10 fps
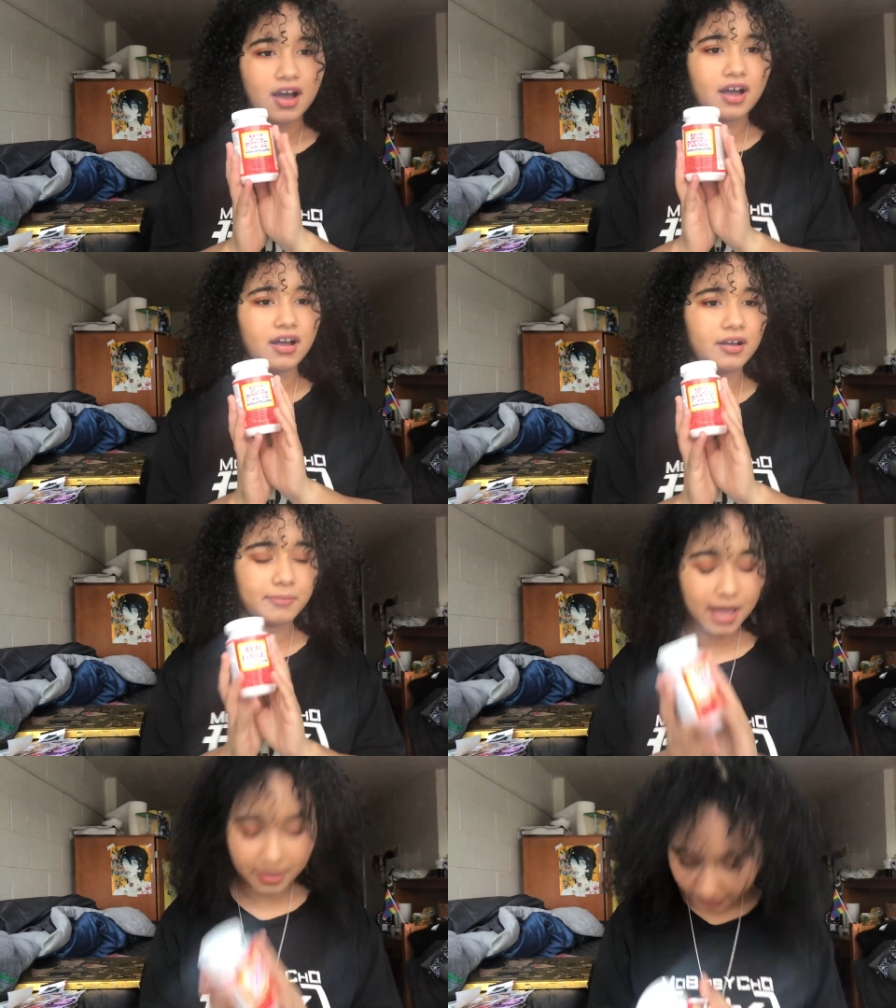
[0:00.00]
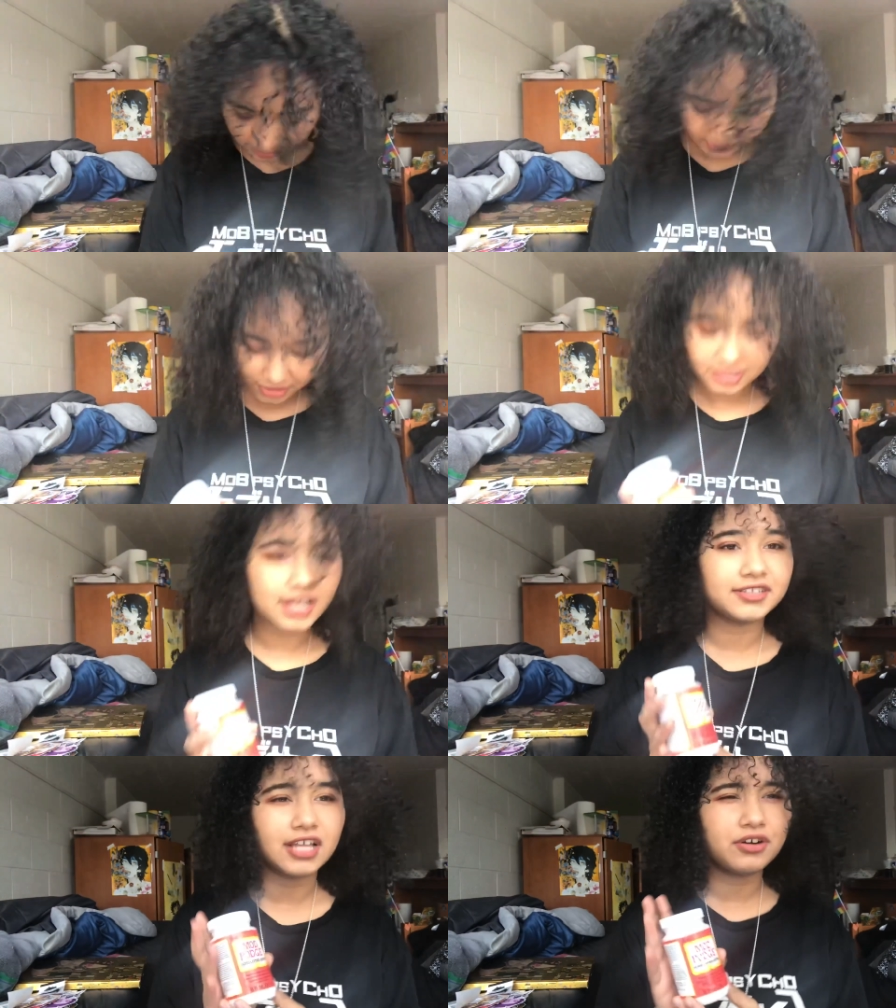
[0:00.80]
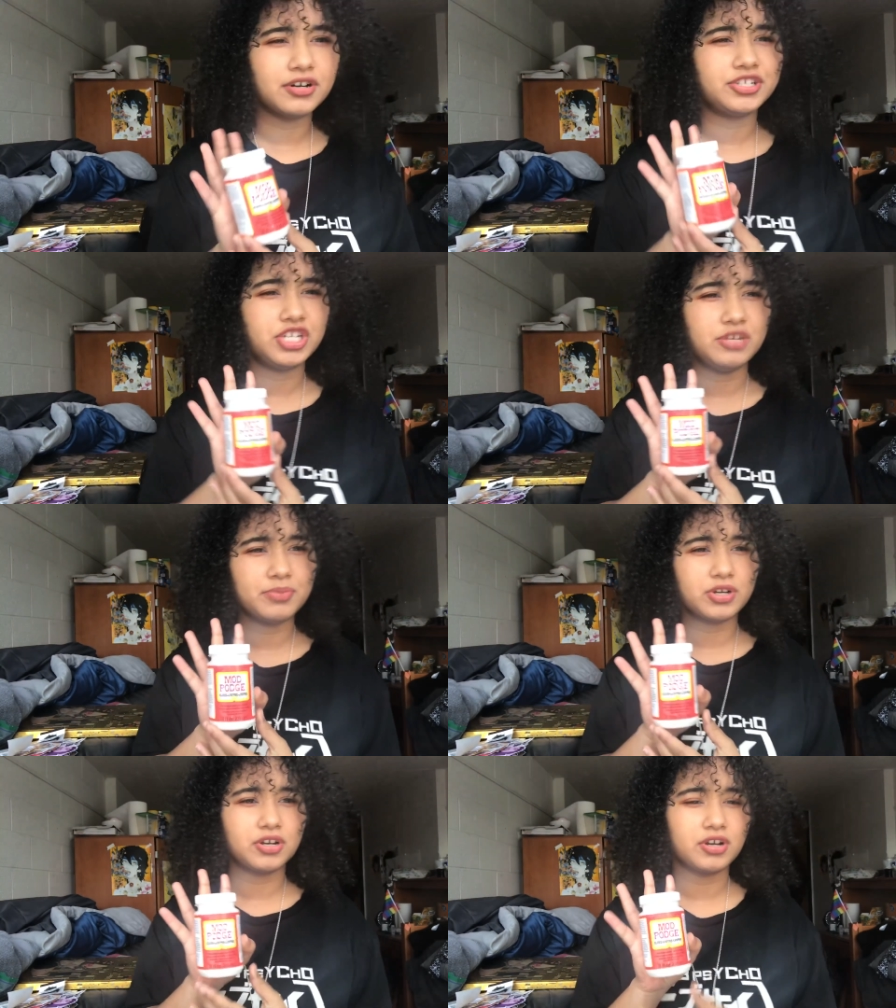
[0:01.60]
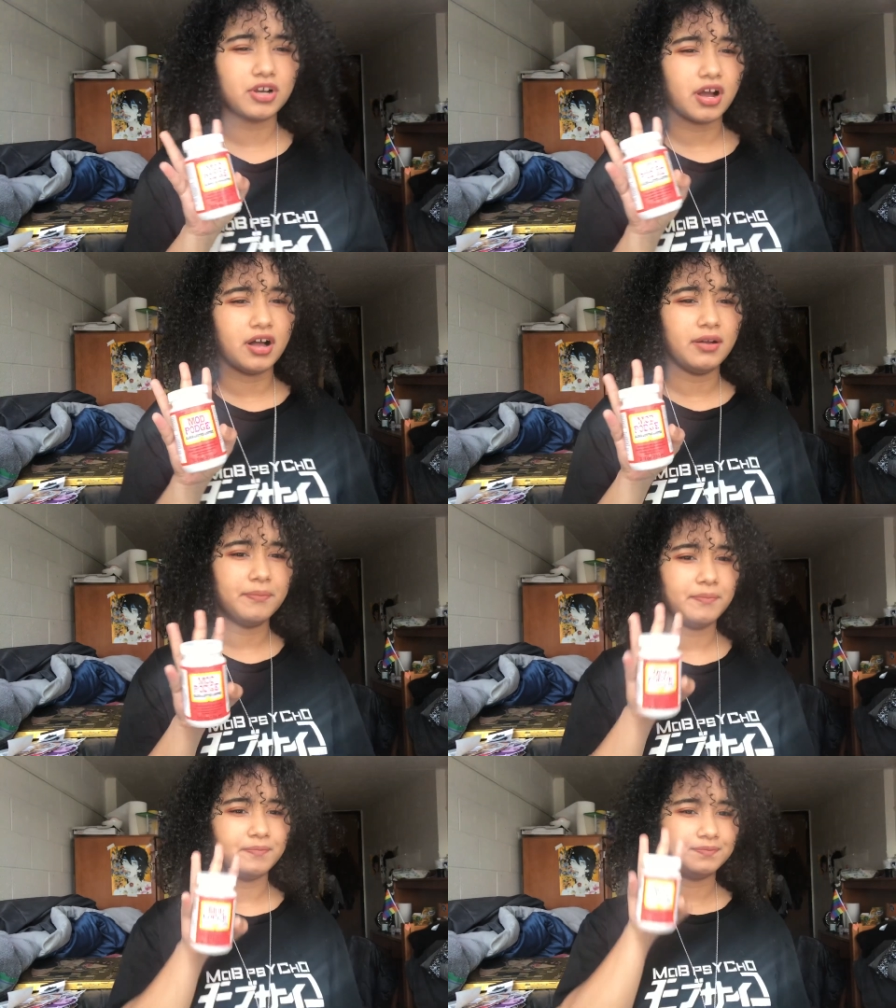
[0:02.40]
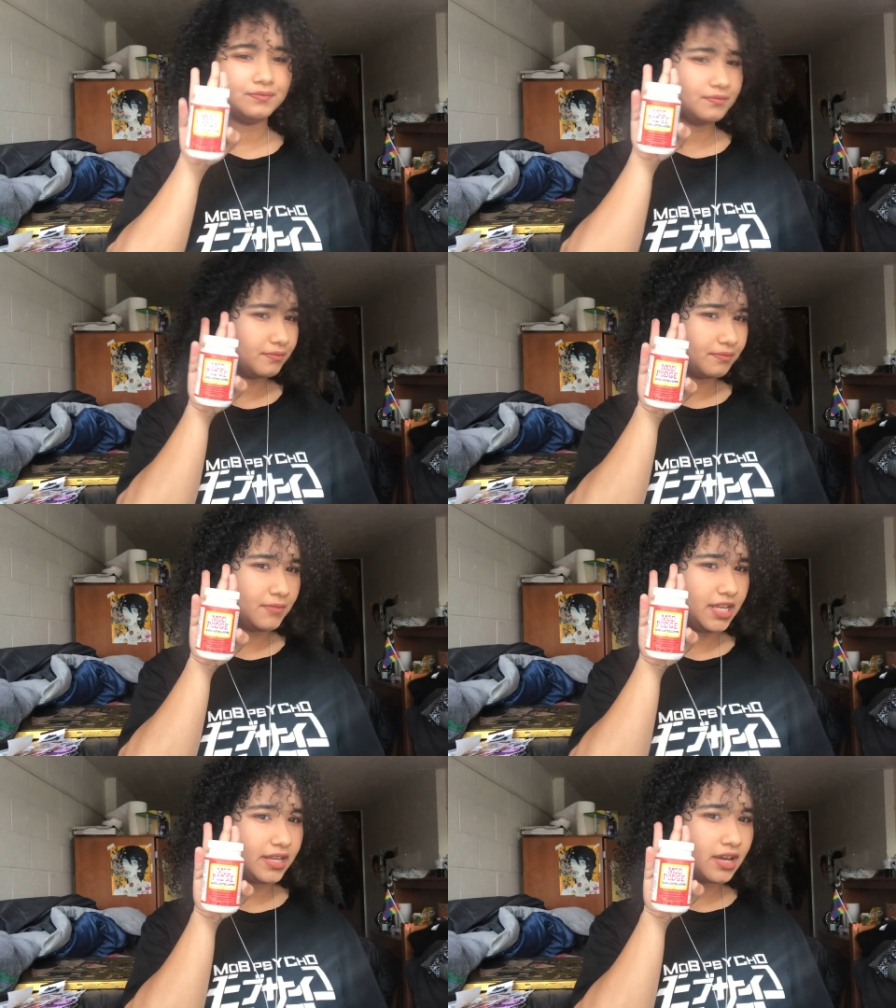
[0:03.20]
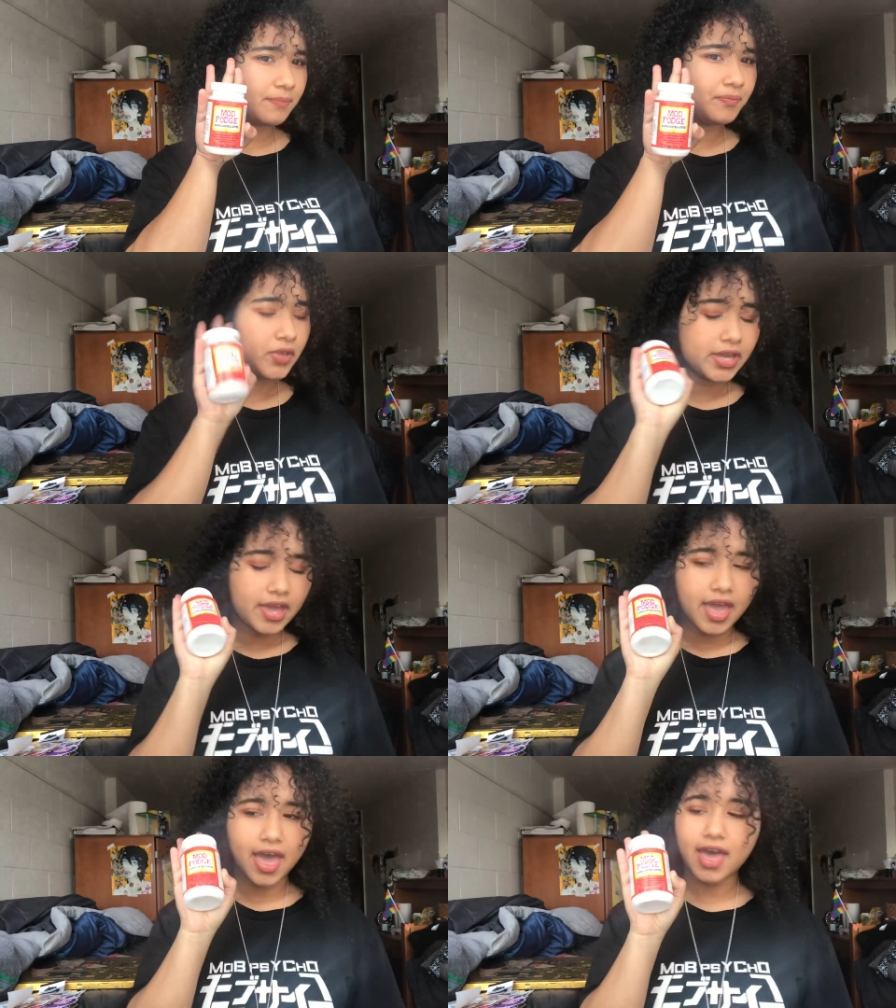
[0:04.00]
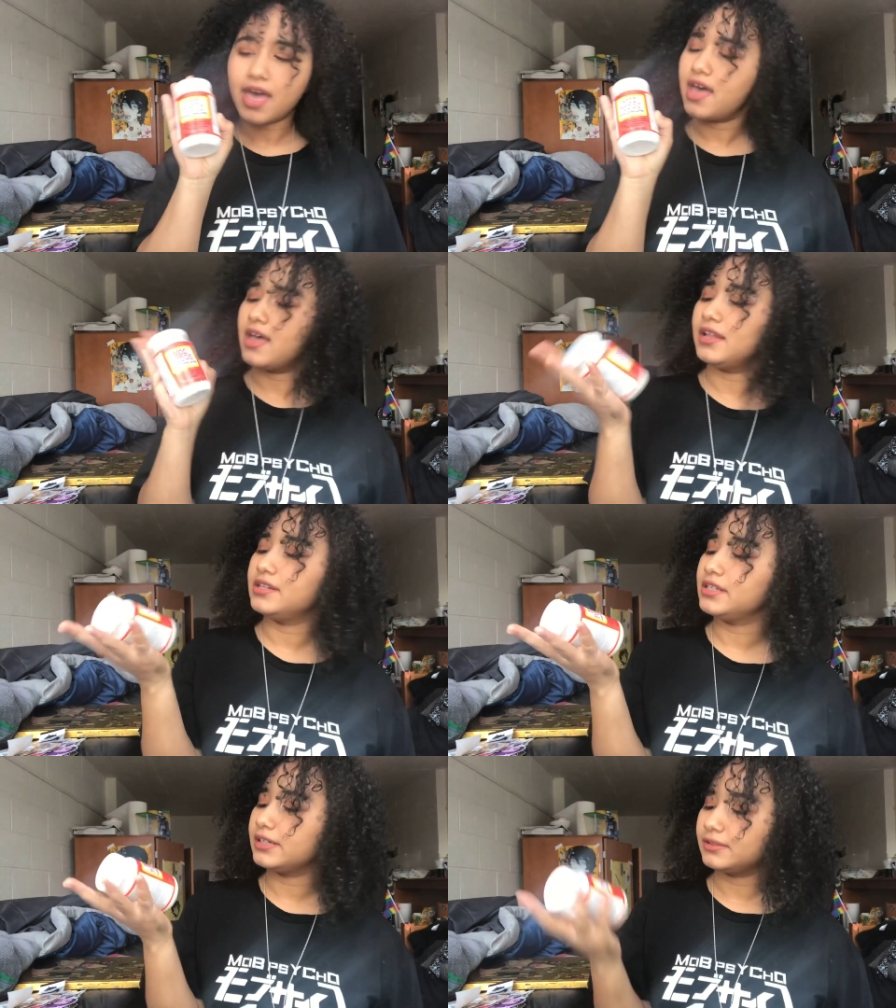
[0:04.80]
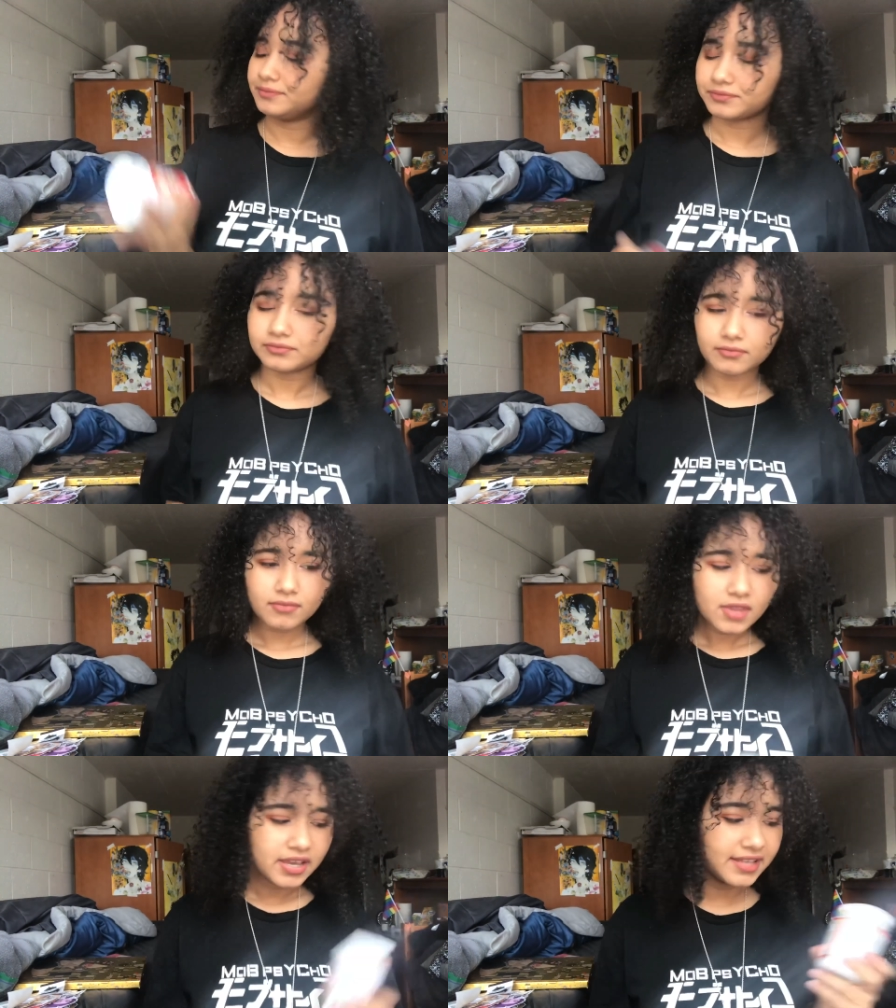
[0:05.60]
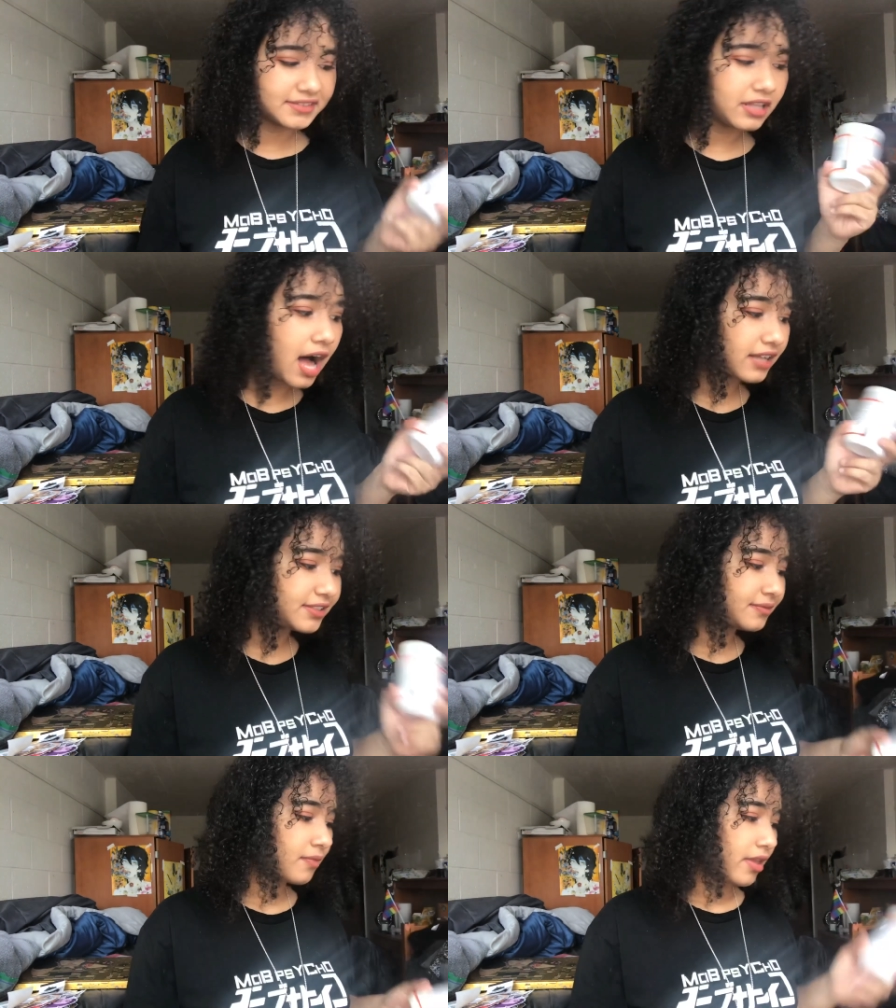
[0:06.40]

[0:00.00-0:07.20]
I wanted to test out a cheaper medium, and it's gloss.